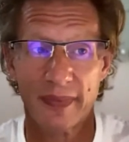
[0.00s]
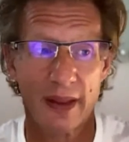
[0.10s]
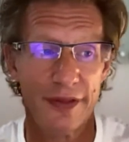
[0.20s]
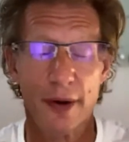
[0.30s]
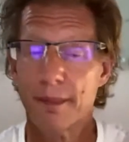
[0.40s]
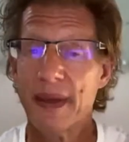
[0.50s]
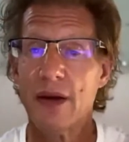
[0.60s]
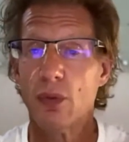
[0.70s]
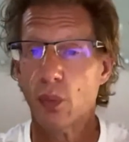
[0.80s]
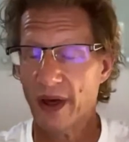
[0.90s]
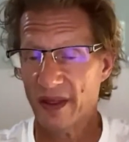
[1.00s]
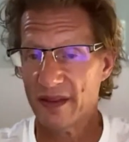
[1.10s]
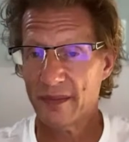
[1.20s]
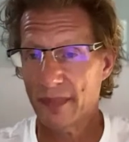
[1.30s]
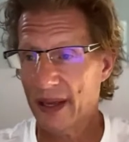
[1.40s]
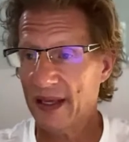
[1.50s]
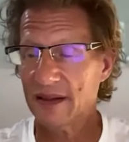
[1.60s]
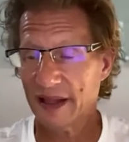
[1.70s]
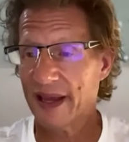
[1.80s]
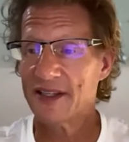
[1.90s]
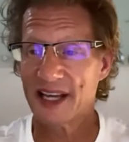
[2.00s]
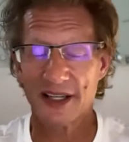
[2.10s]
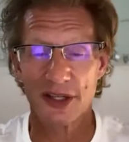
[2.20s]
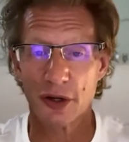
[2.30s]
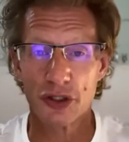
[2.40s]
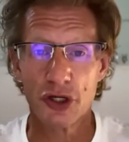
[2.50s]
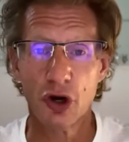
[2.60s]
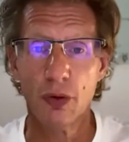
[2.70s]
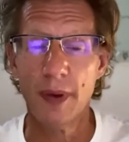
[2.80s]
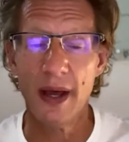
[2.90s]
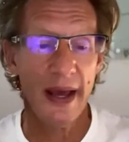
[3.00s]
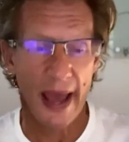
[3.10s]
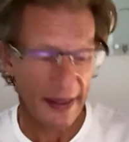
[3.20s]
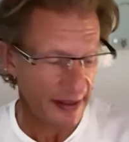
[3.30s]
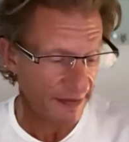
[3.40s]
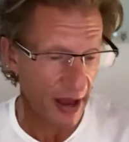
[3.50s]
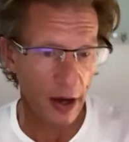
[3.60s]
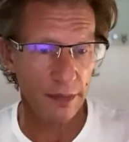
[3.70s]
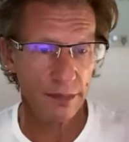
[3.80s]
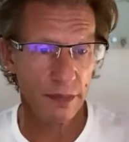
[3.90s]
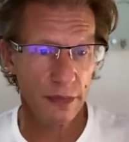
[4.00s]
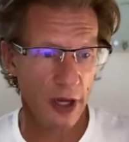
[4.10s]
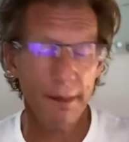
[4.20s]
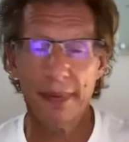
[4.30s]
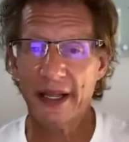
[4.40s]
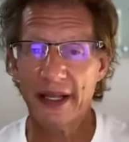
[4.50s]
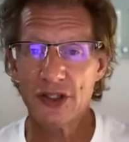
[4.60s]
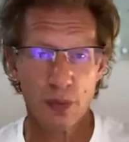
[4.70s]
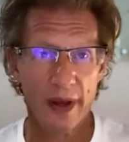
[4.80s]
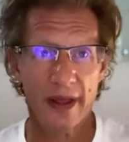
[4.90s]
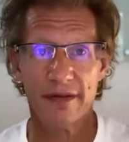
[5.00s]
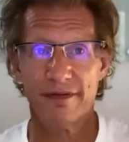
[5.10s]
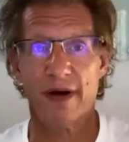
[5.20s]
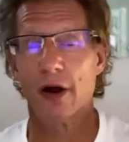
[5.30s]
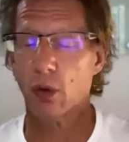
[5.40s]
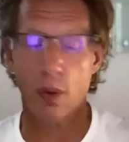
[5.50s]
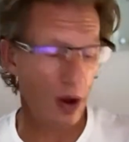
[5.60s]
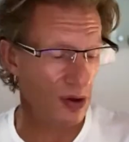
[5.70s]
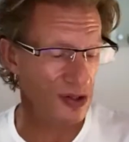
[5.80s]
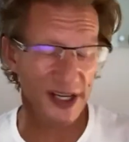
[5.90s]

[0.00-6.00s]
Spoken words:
their Meet with Me link to get to their Zoom, and they've got companies with firewalls